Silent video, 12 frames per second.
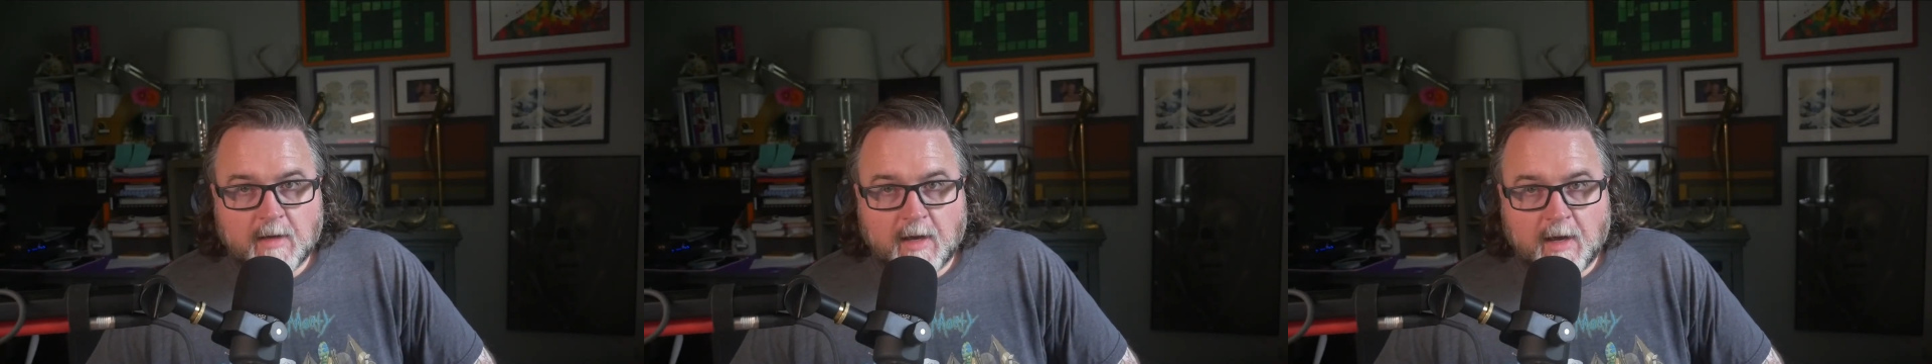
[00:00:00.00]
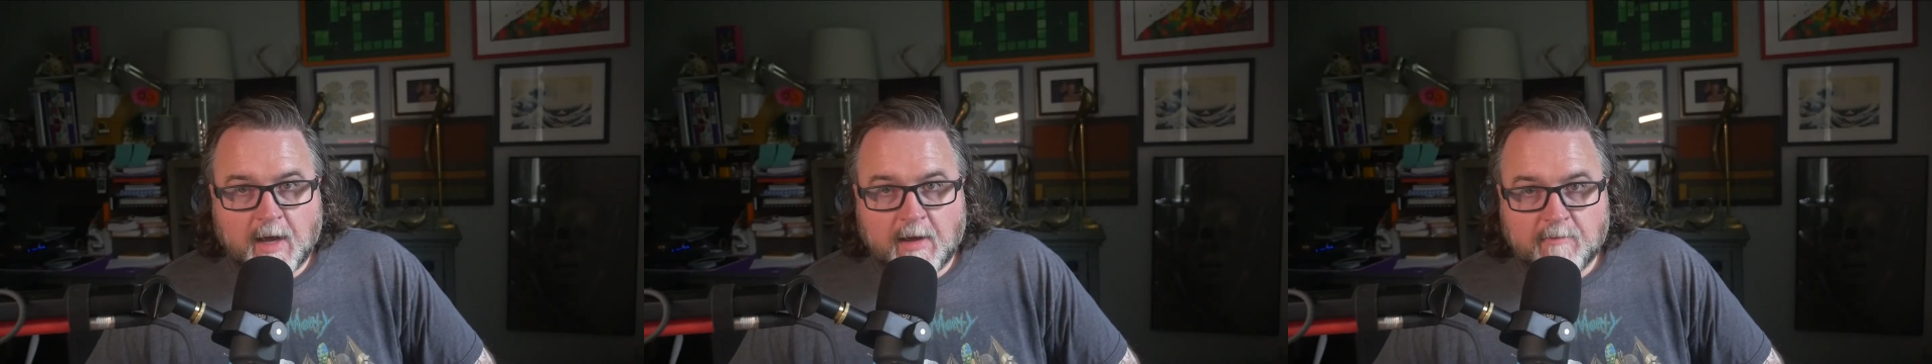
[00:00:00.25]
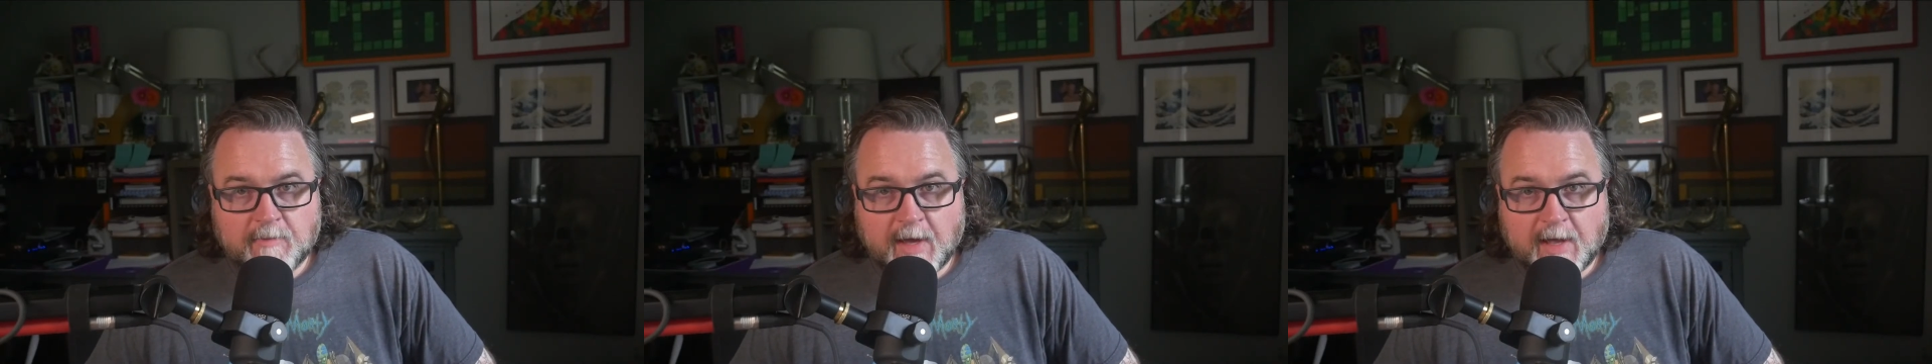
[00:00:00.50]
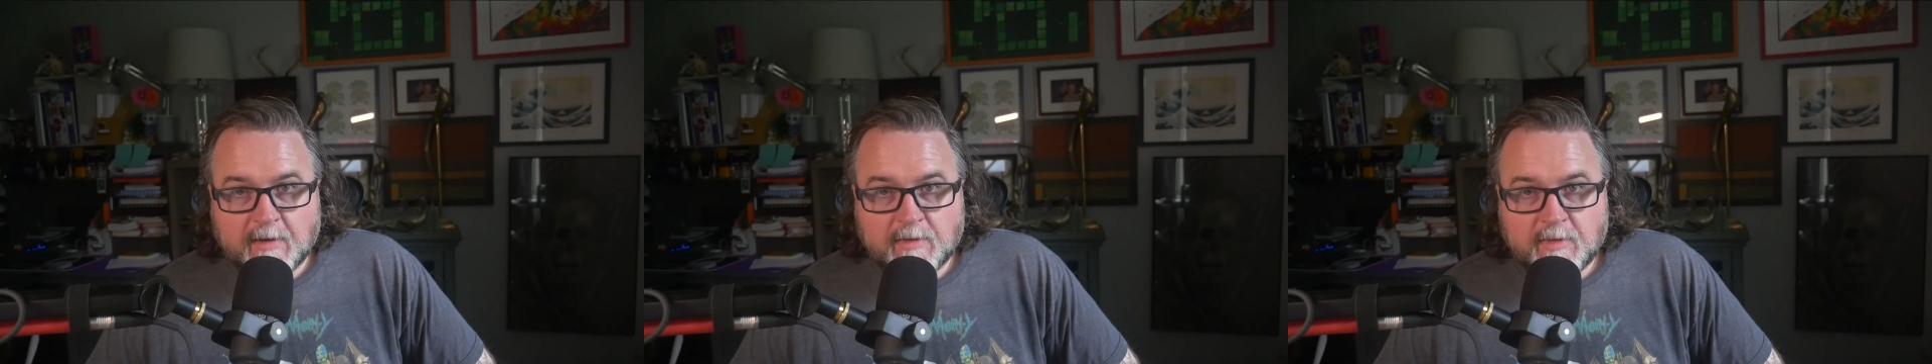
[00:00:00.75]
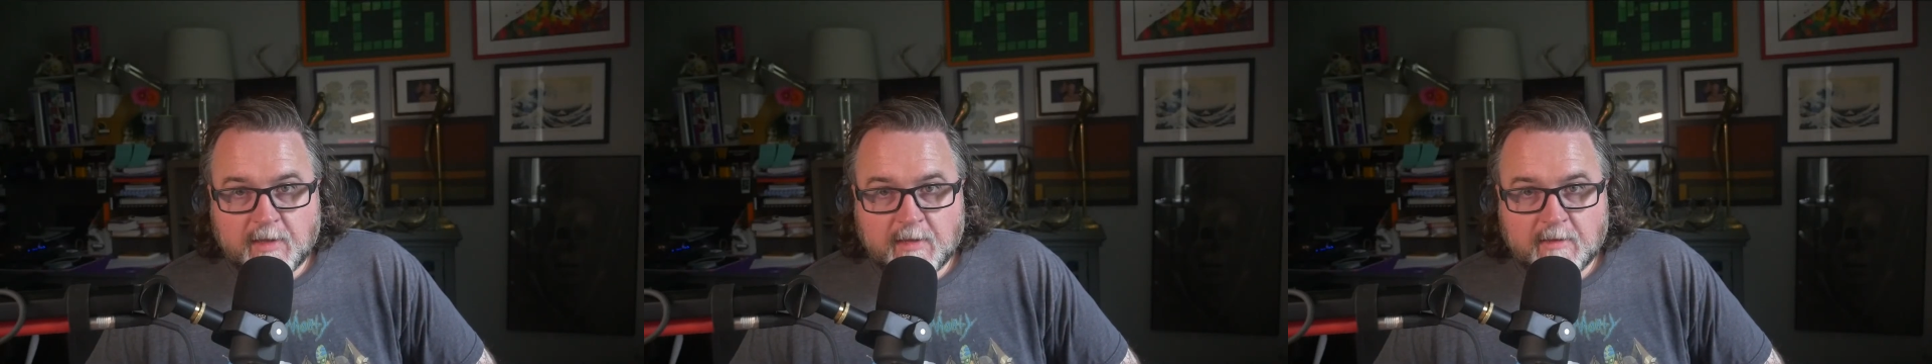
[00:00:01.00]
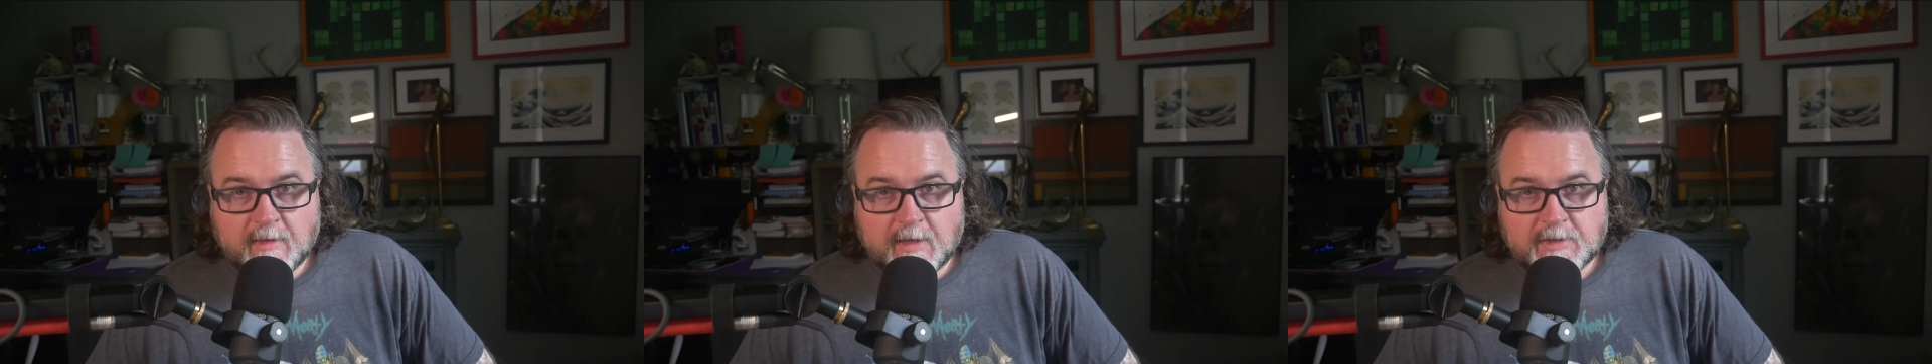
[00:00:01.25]
I've got a
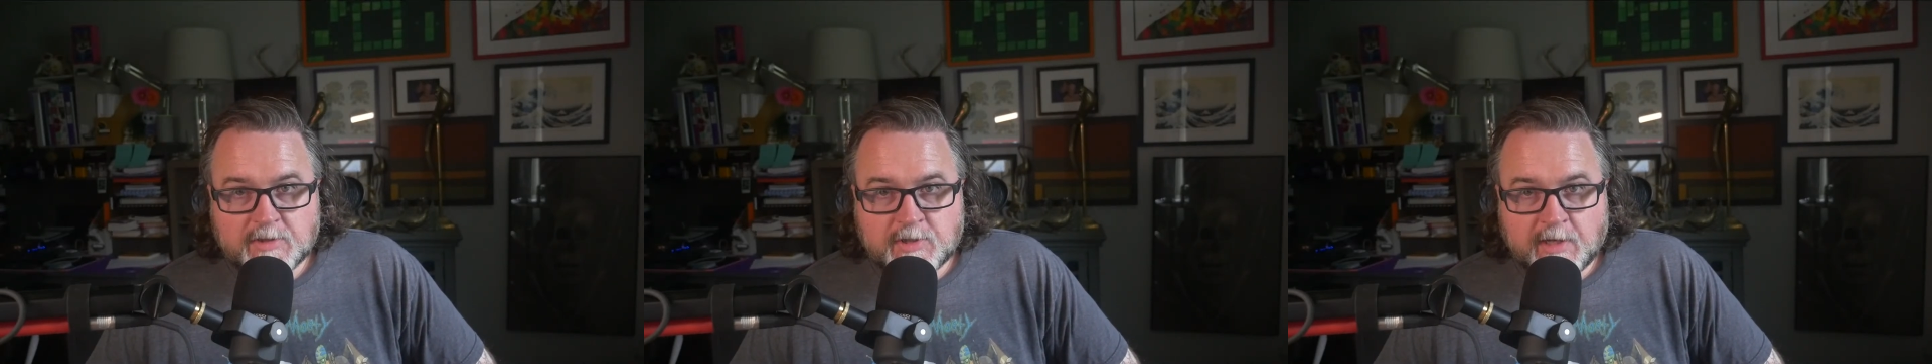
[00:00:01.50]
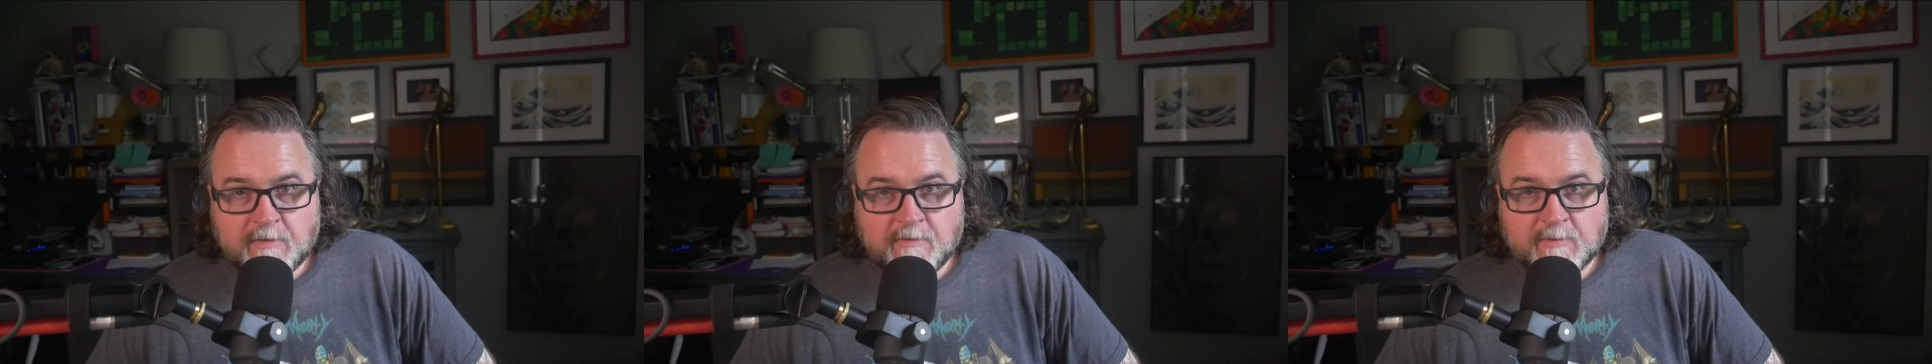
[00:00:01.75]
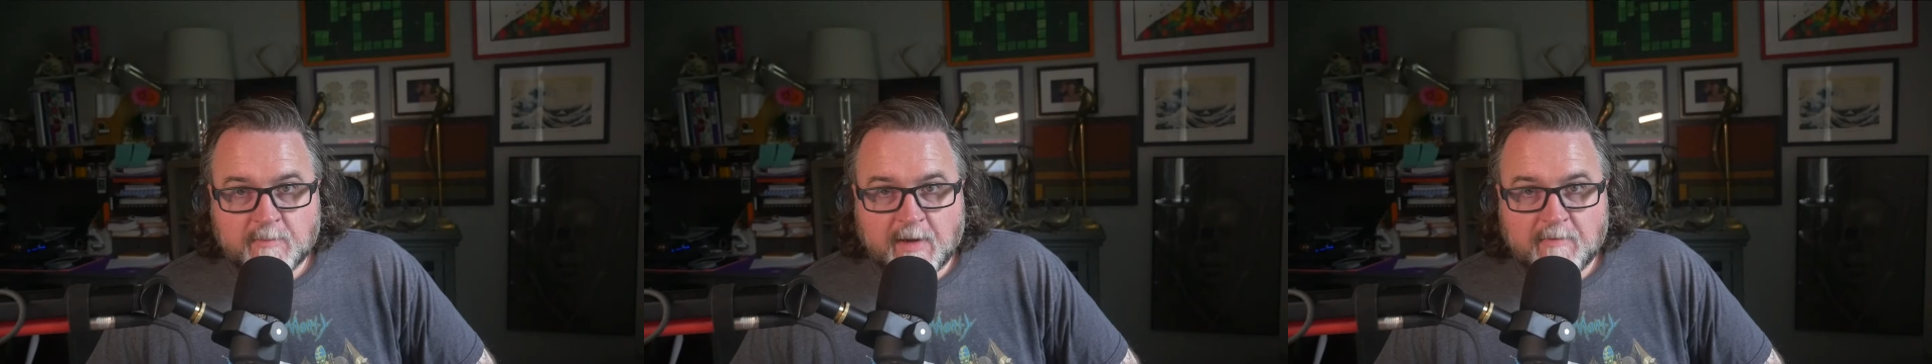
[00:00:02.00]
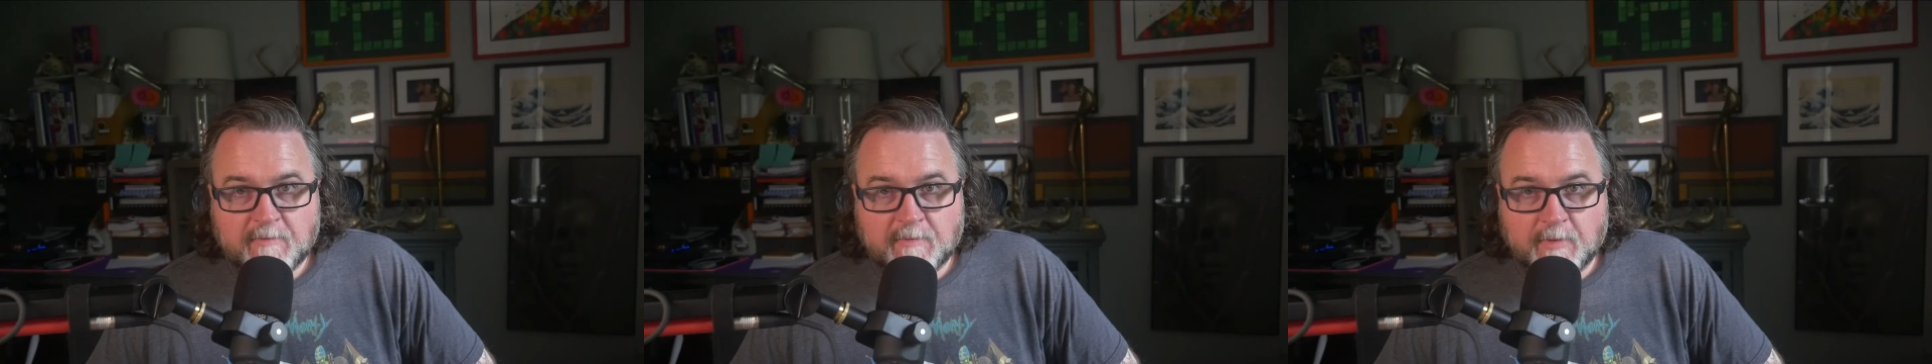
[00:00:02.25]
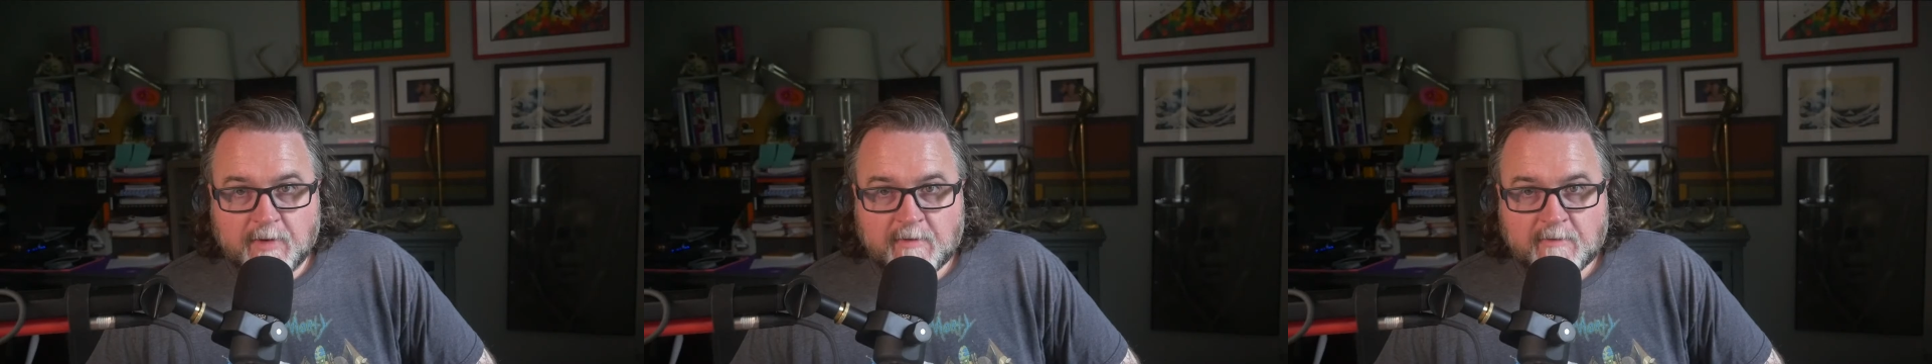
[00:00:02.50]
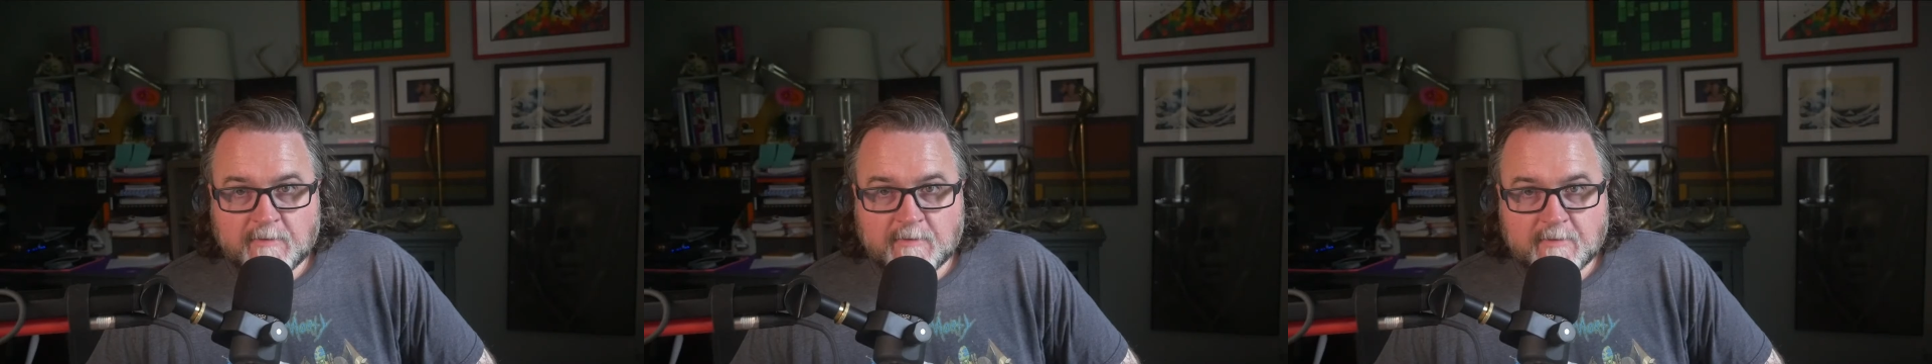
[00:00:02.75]
thing that changes my
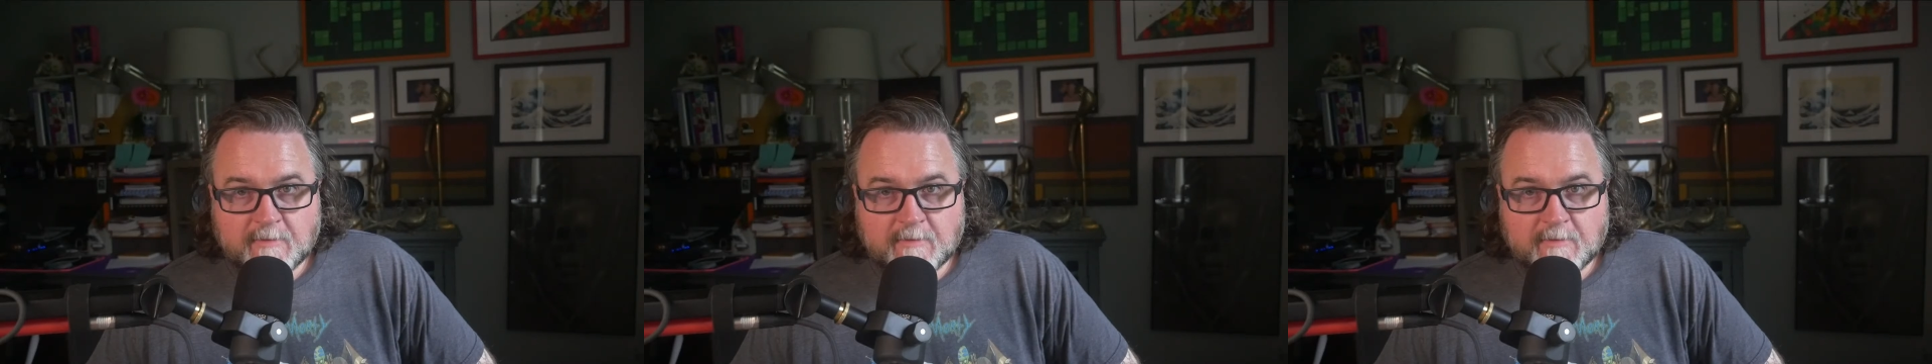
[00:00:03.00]
voice.